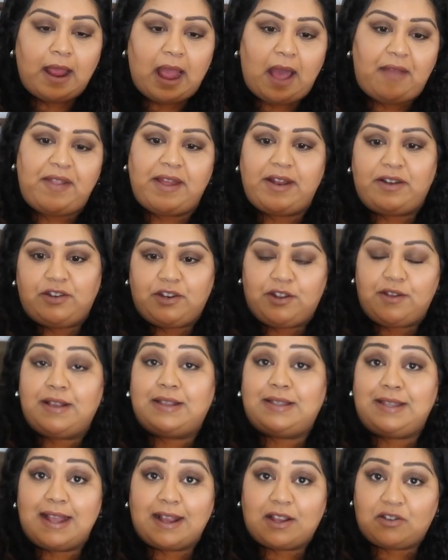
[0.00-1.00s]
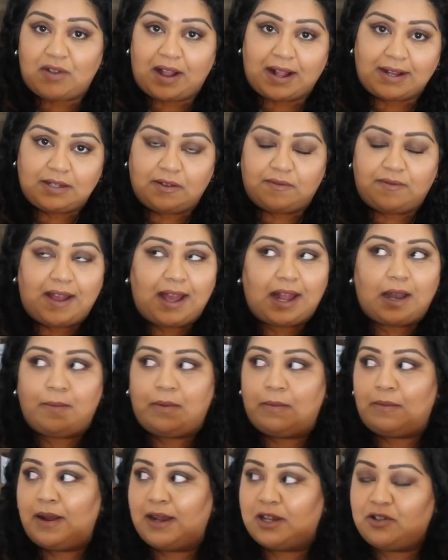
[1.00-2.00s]
and then use the extractor fan,
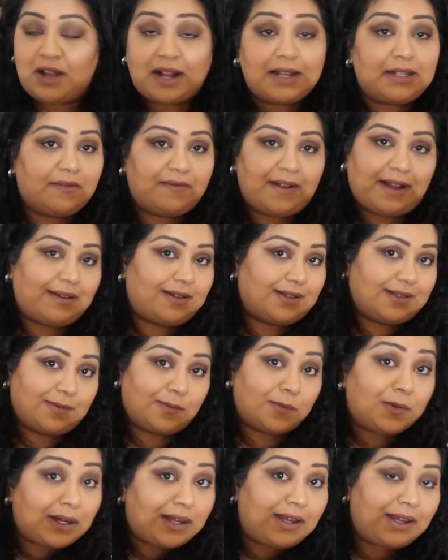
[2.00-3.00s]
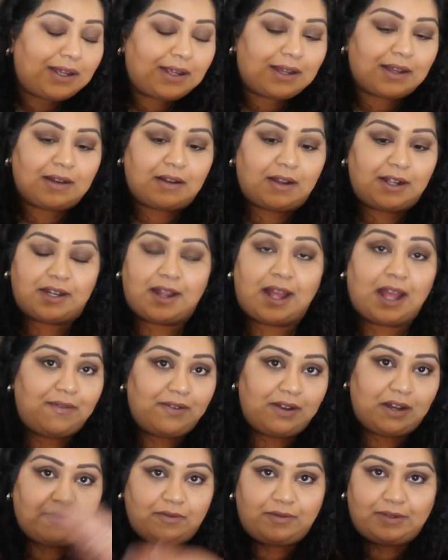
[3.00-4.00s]
but my extractor fan doesn't work and I don't have
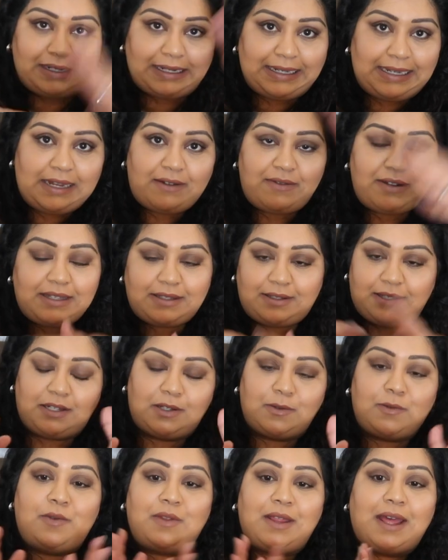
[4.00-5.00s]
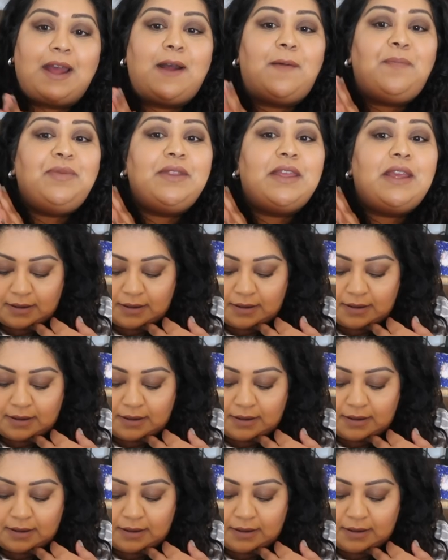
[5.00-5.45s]
enough clearance to do all that.